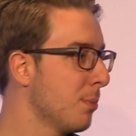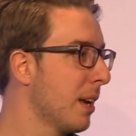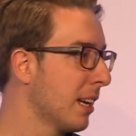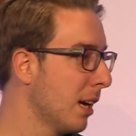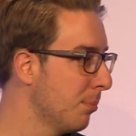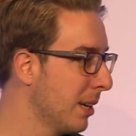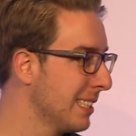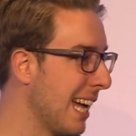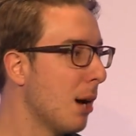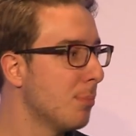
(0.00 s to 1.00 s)
women-led
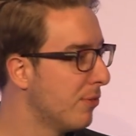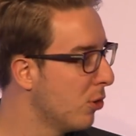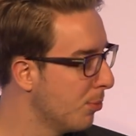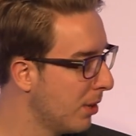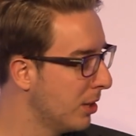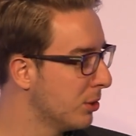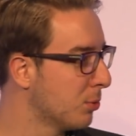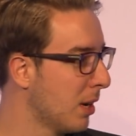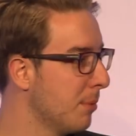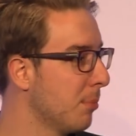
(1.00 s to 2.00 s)
companies, outperform those
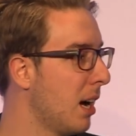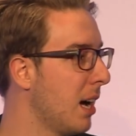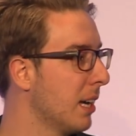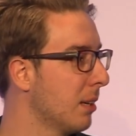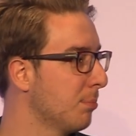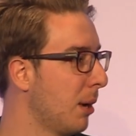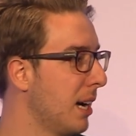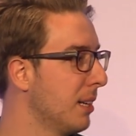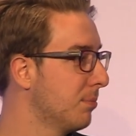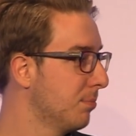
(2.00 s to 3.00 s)
run
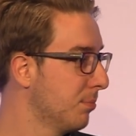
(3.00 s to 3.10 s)
by